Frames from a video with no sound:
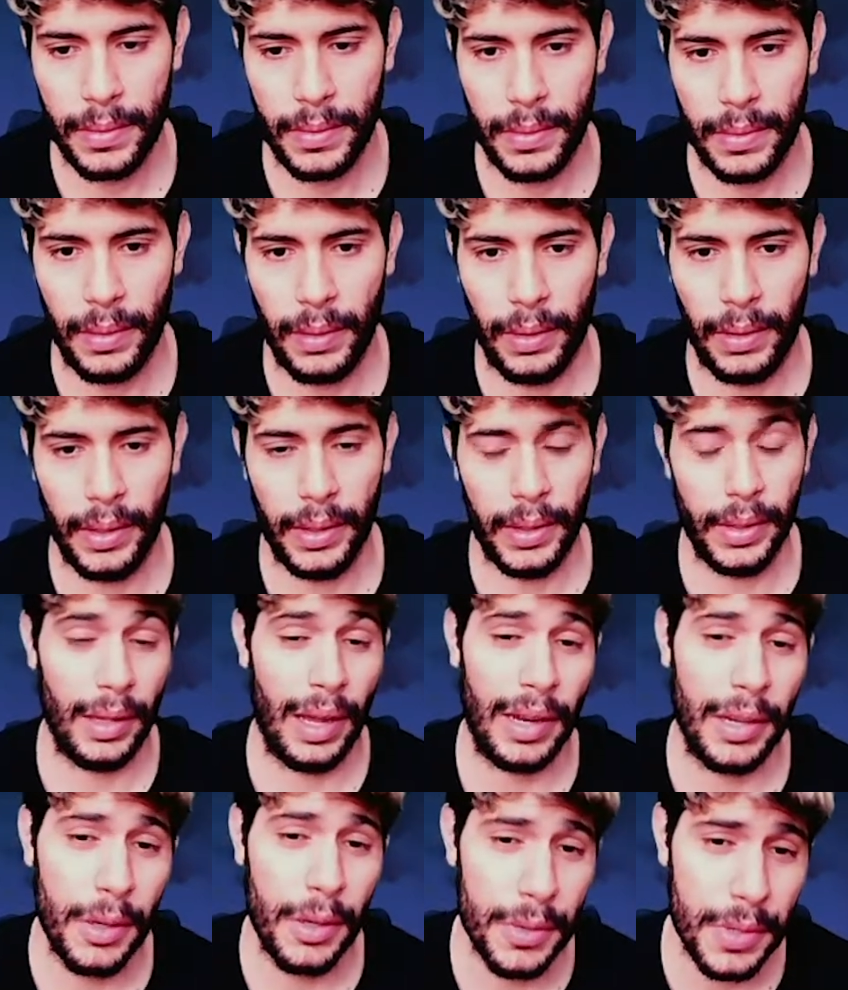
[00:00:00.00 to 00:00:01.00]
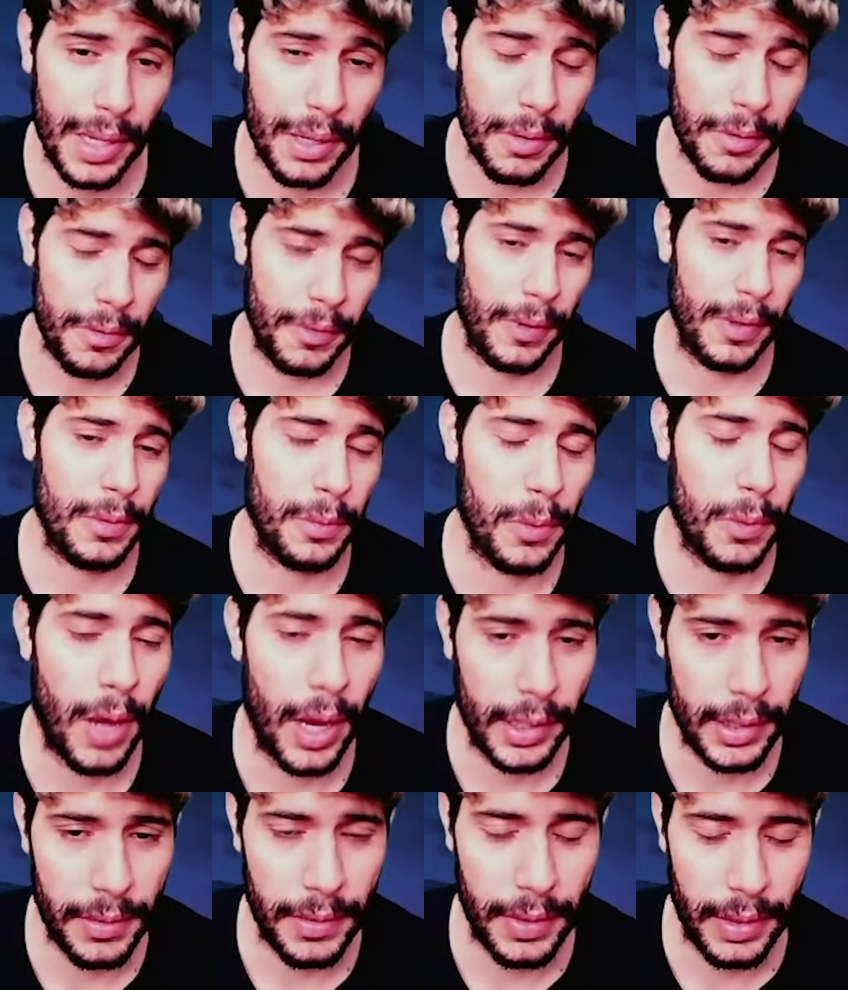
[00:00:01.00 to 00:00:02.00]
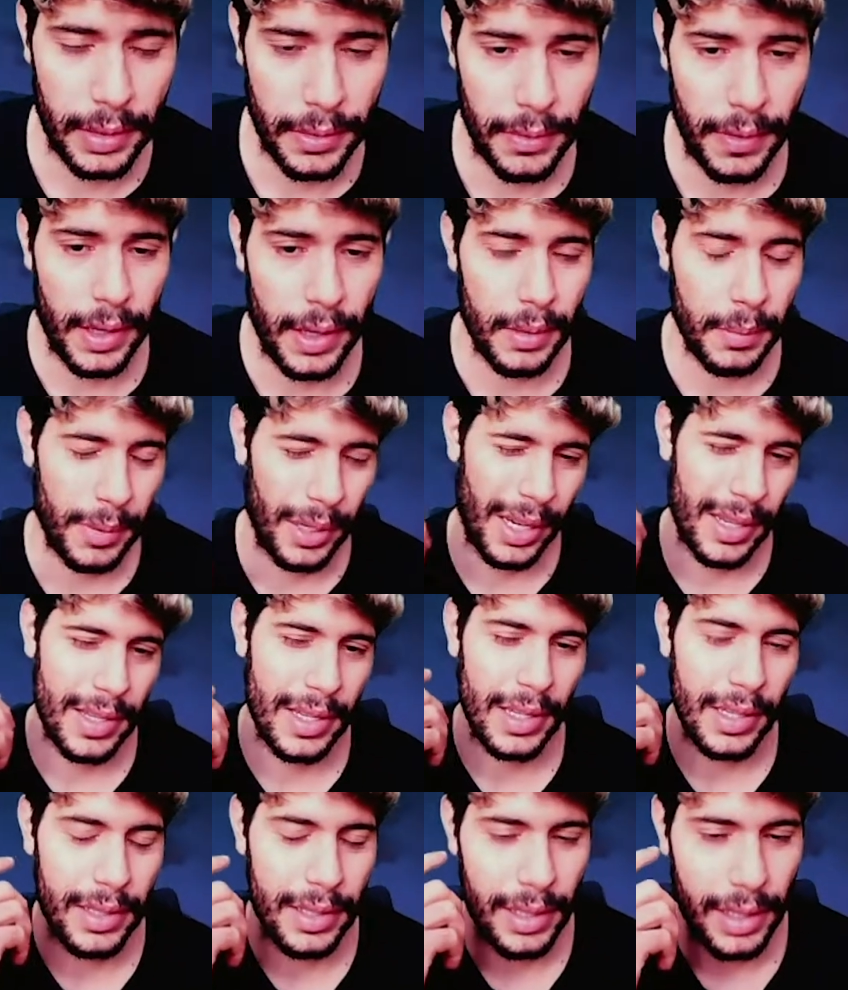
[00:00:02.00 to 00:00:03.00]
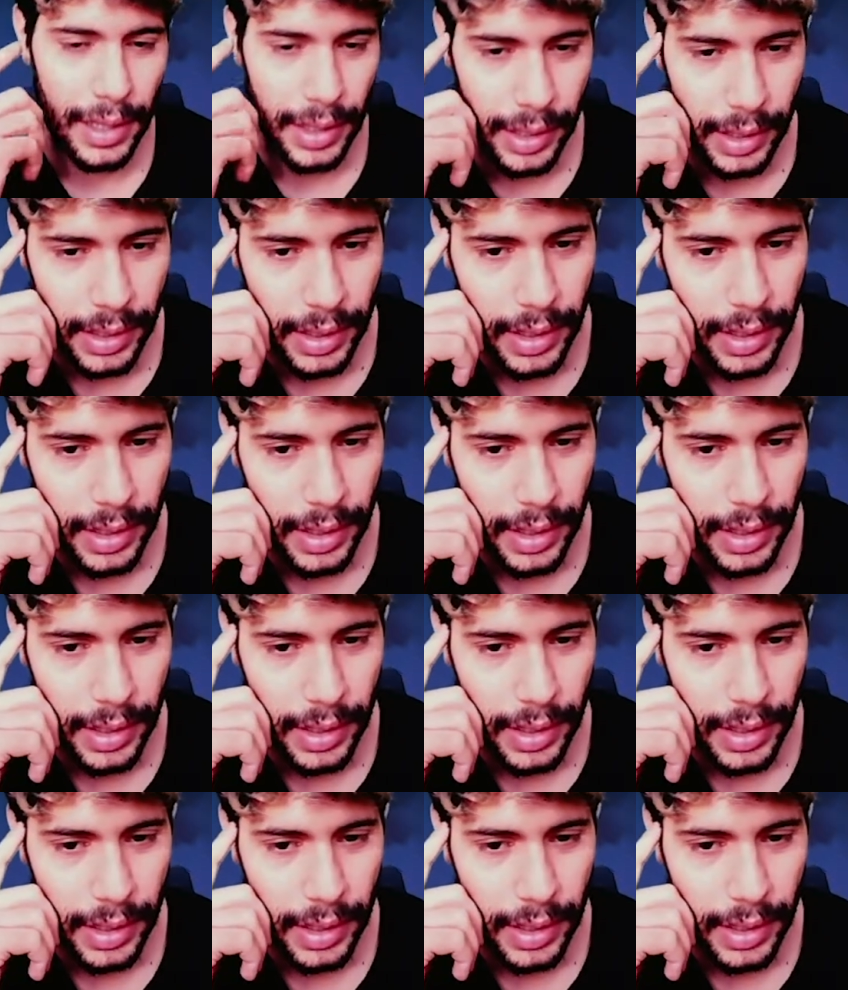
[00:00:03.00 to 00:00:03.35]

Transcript: And I know Scary Face will activate Defiant, but I think it's like